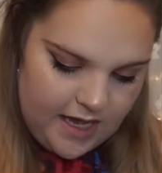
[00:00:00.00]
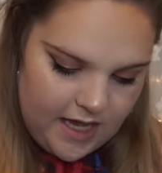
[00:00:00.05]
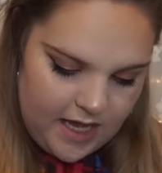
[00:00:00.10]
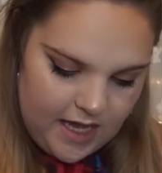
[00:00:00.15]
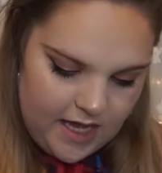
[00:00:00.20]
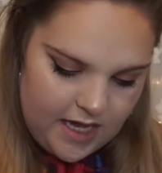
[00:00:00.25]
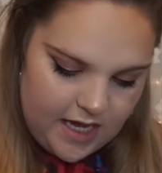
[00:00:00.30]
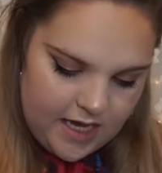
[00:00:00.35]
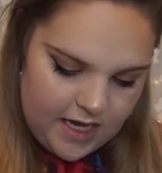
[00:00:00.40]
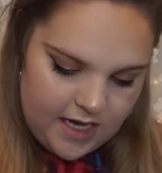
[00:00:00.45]

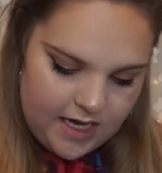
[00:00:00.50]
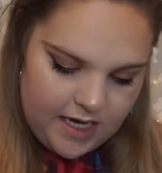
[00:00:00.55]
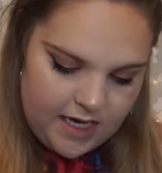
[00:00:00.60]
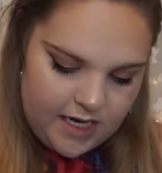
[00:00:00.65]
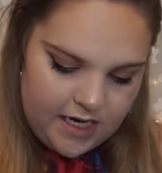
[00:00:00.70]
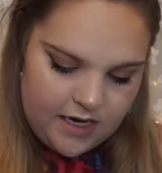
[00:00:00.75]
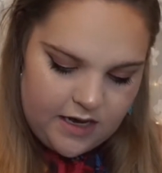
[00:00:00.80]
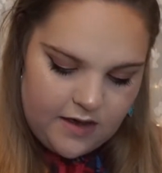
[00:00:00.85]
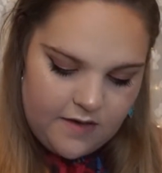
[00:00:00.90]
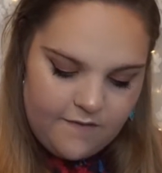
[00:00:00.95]

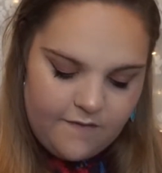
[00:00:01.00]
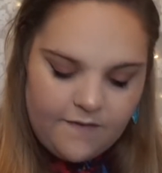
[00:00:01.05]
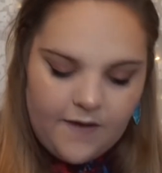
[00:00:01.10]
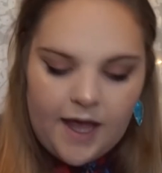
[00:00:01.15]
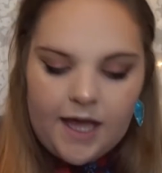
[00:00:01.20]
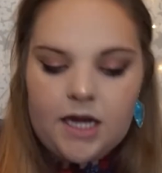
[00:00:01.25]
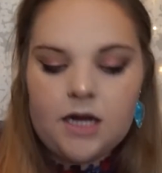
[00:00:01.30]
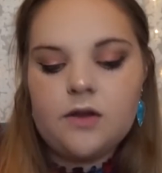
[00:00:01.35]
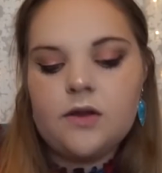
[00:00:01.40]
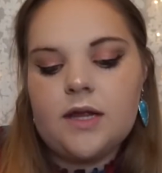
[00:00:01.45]
And
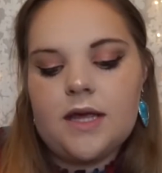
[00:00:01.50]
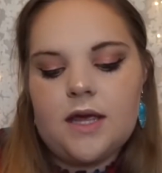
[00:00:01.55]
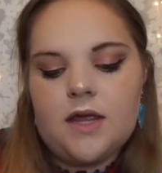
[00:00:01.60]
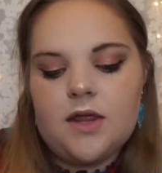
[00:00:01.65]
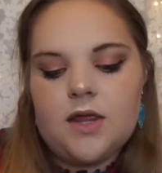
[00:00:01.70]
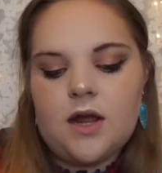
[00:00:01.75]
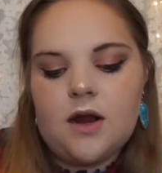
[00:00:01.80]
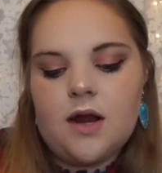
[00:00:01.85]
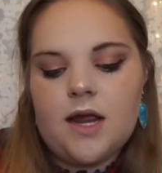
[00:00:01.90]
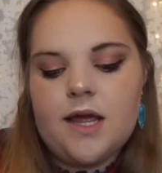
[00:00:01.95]
finally
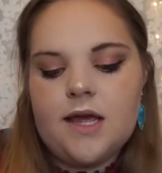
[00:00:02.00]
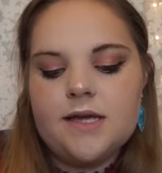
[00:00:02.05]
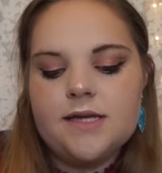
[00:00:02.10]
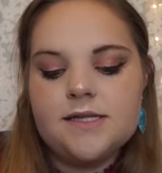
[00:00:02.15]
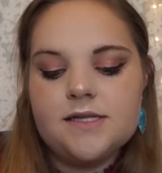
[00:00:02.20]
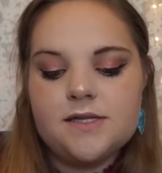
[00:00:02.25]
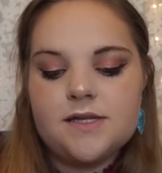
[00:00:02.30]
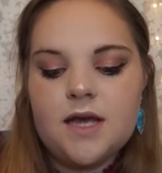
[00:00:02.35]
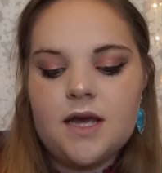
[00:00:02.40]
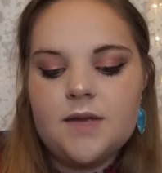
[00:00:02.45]
there
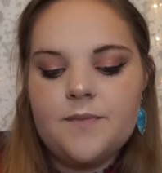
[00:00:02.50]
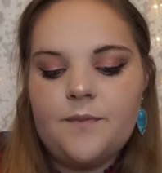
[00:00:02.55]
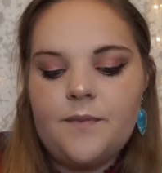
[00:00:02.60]
is